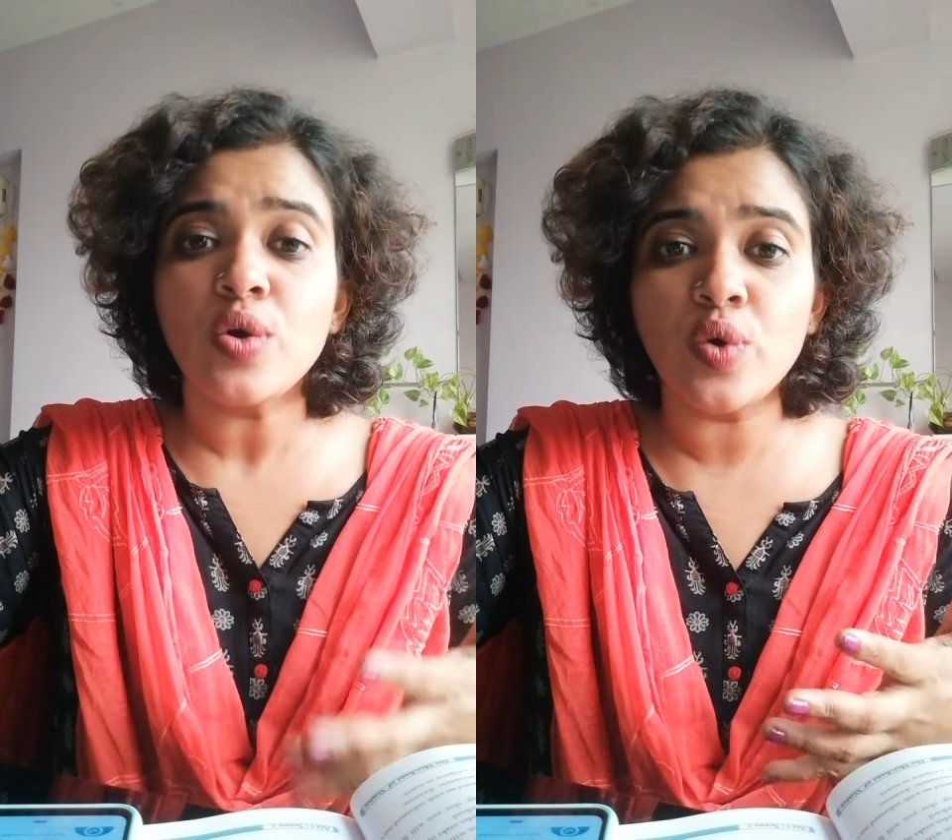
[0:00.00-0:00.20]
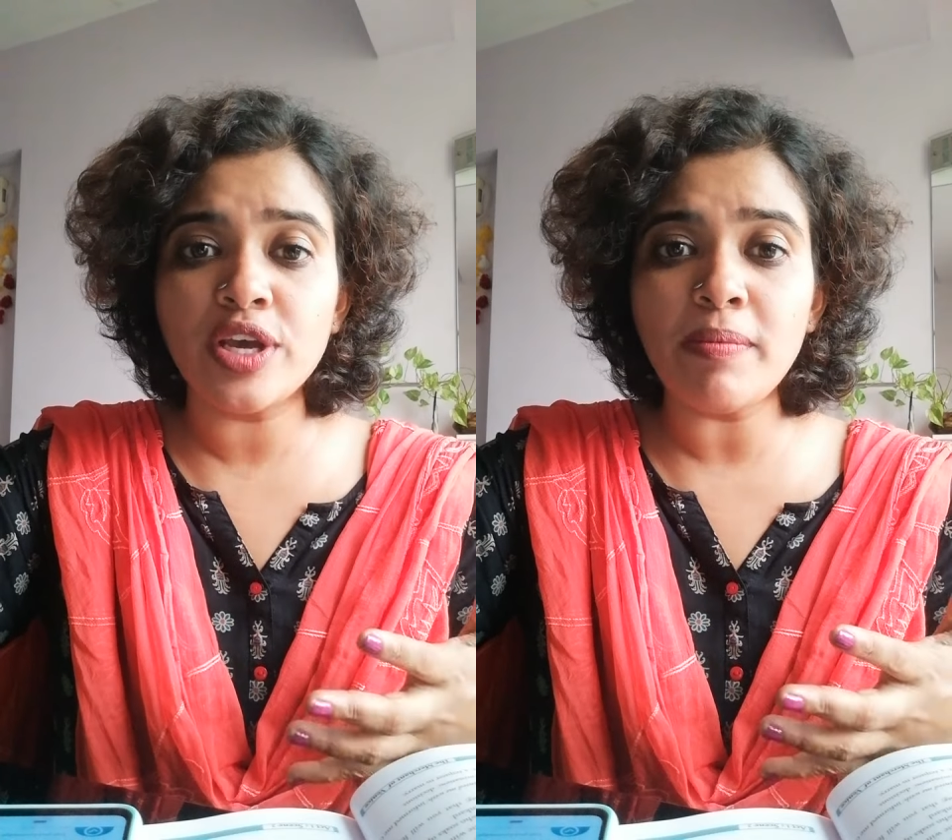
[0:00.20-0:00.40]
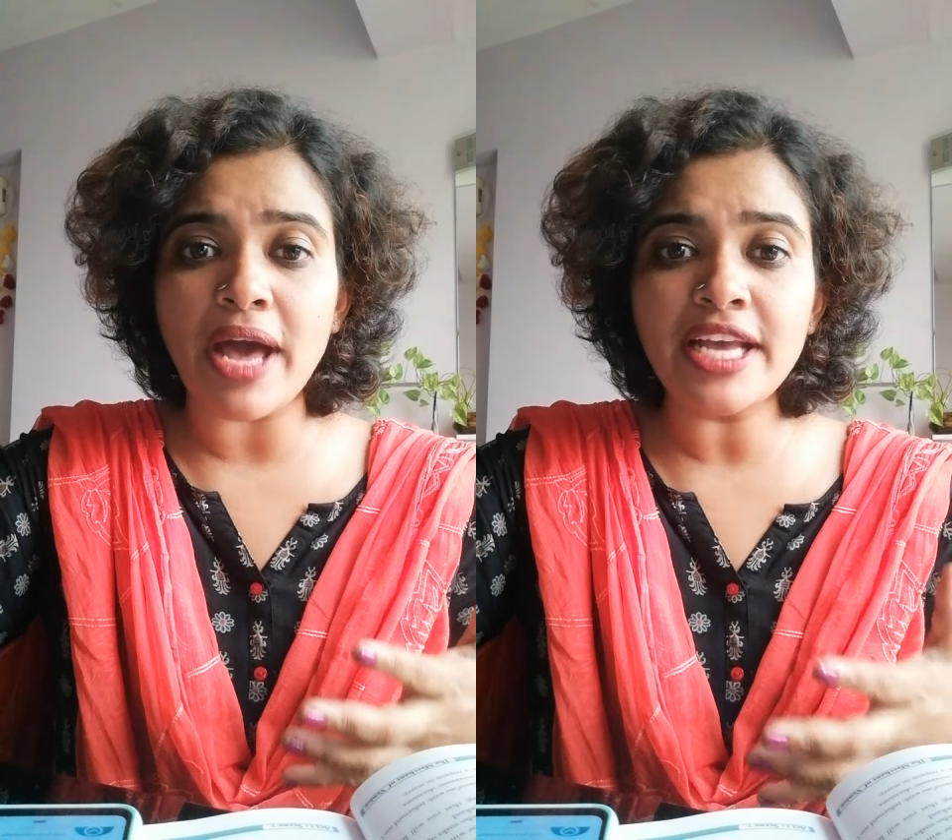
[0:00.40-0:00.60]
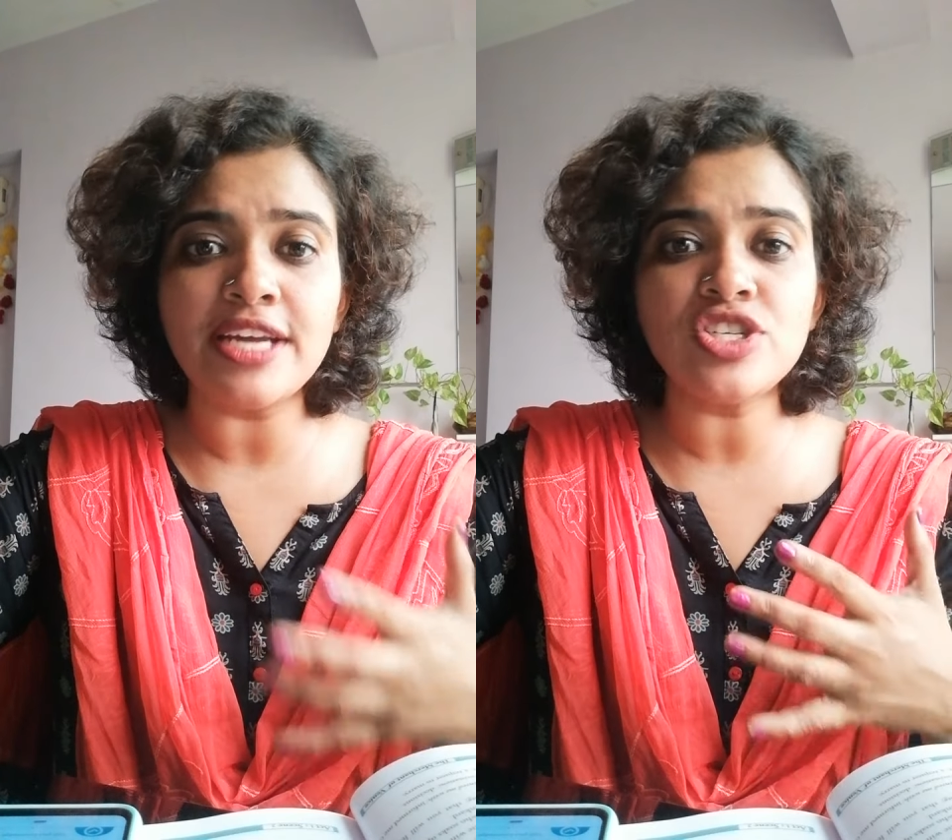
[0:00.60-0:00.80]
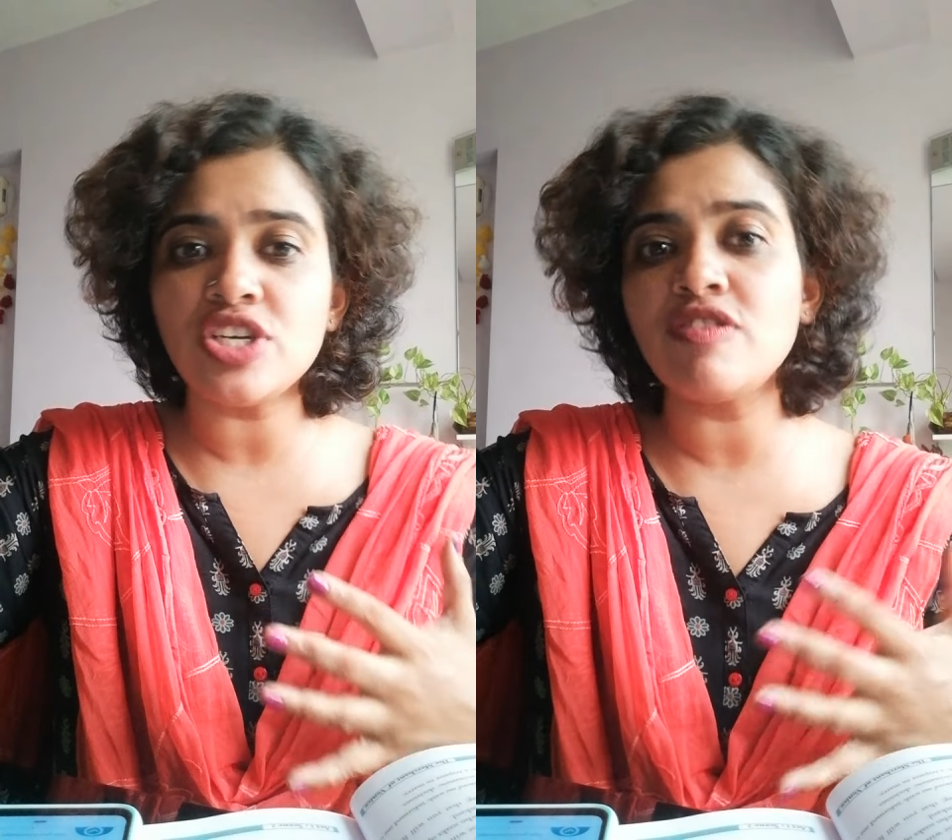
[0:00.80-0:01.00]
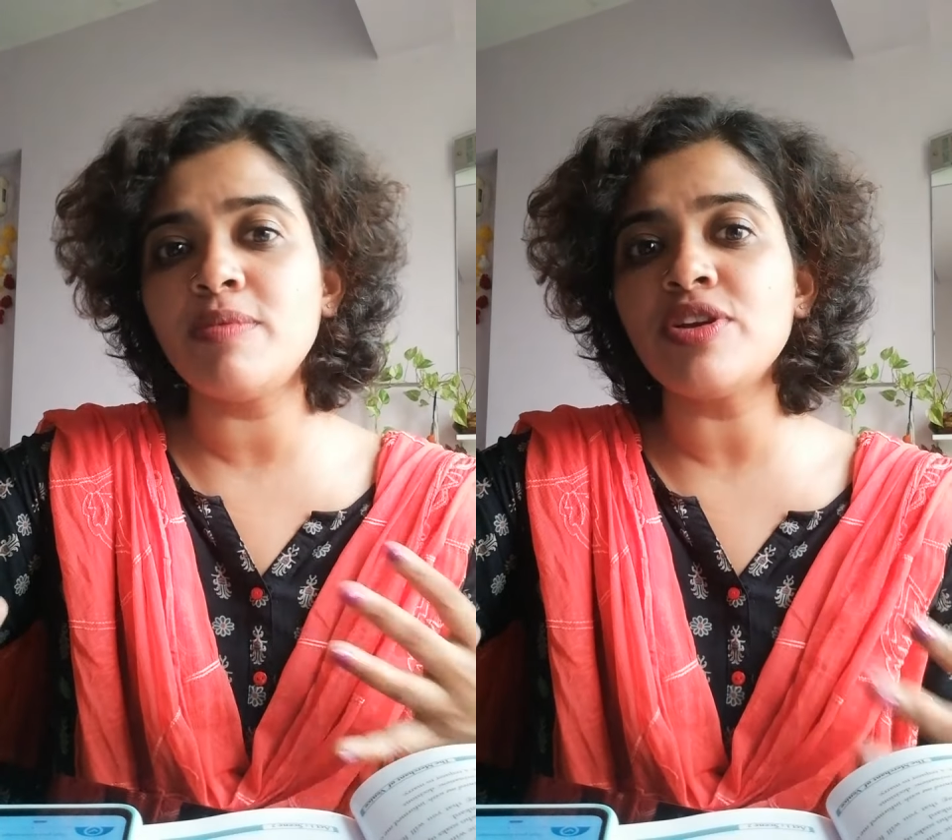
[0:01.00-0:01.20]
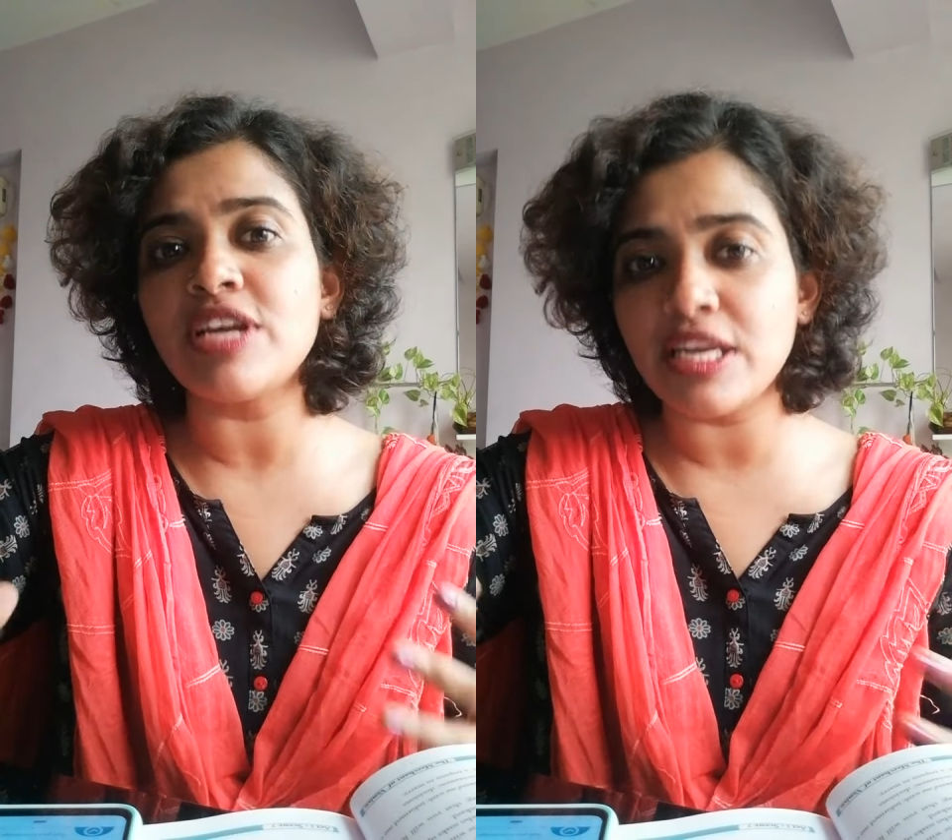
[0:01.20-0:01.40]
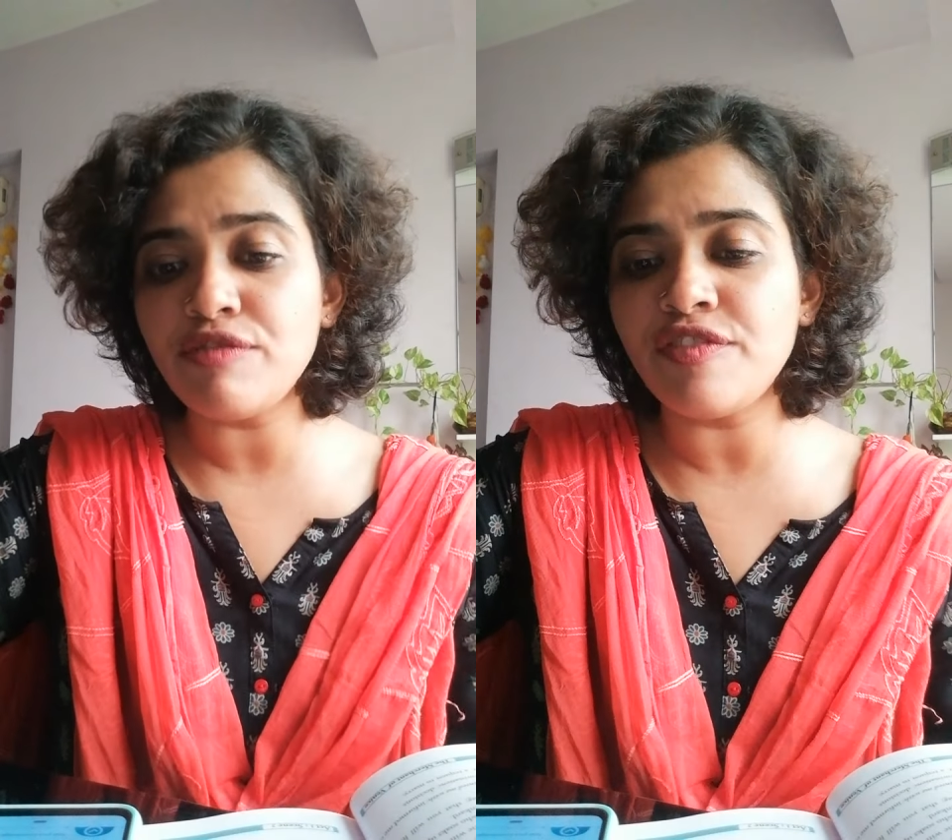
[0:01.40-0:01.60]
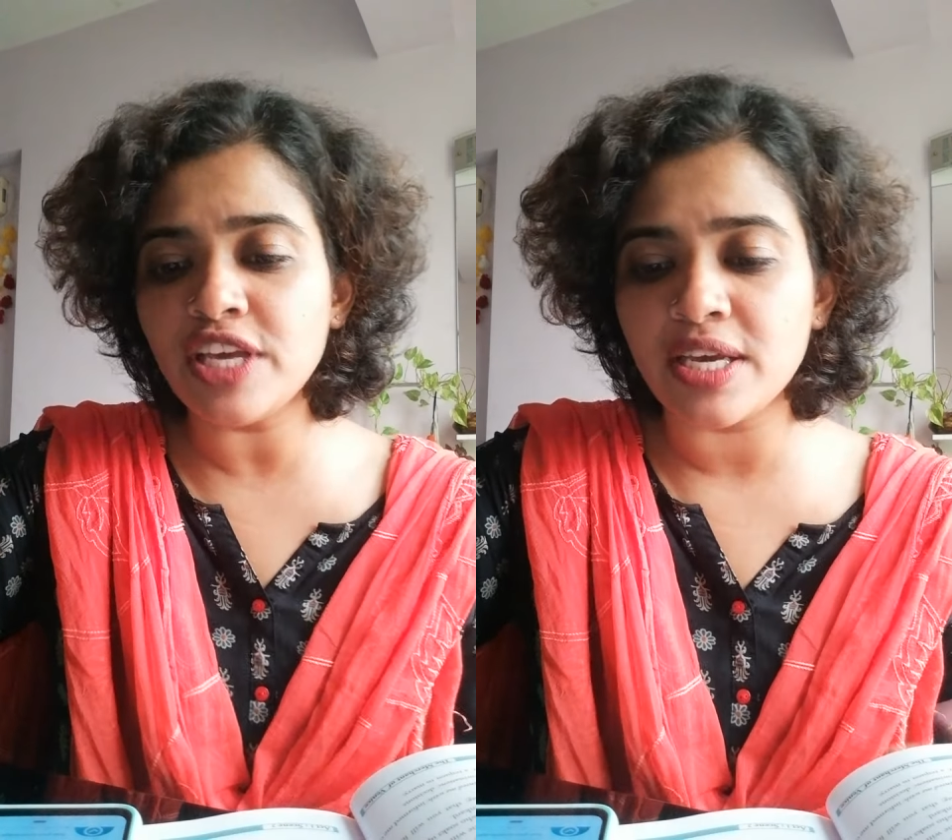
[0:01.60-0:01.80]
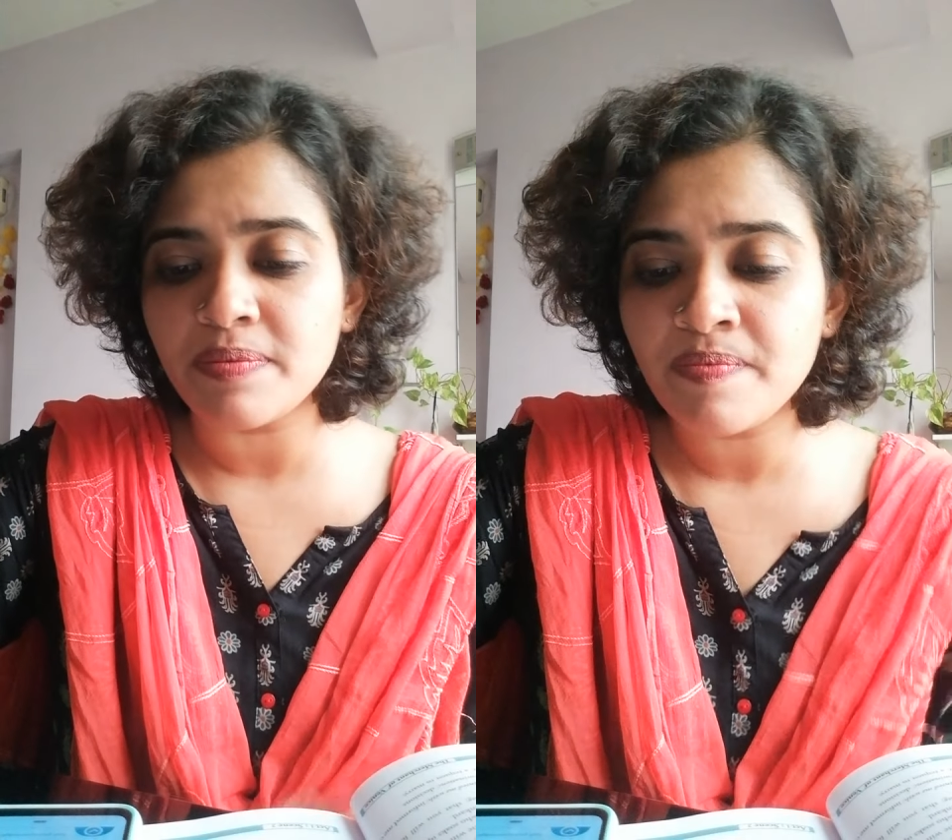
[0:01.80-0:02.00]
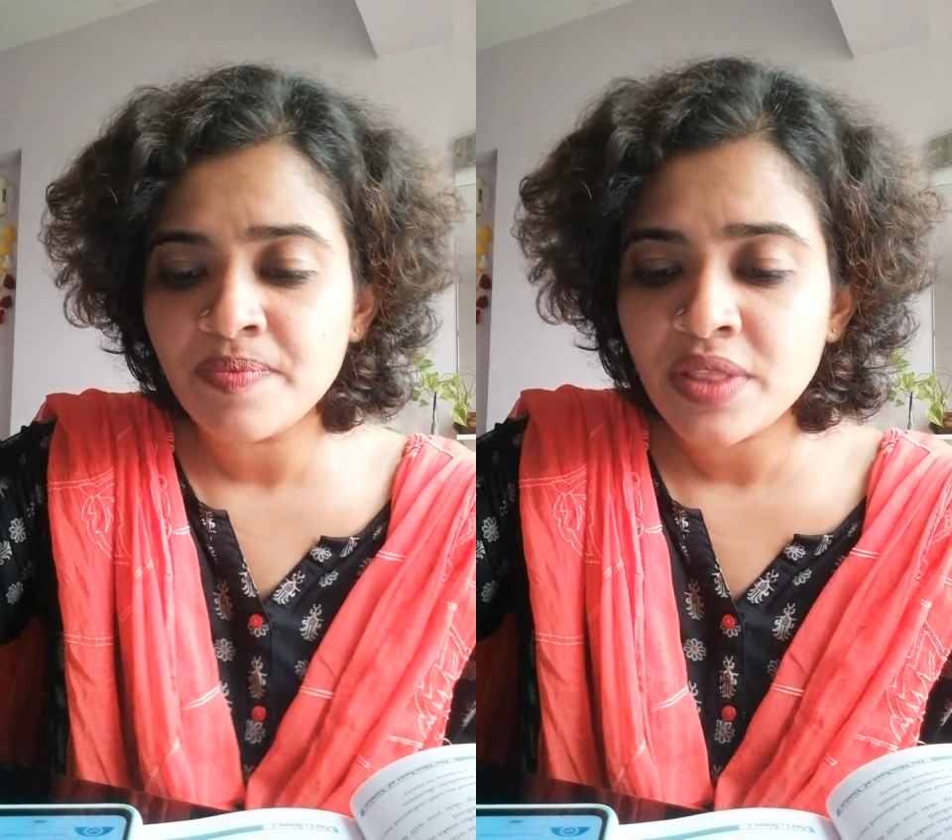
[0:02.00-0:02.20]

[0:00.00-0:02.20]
going back and she will be really free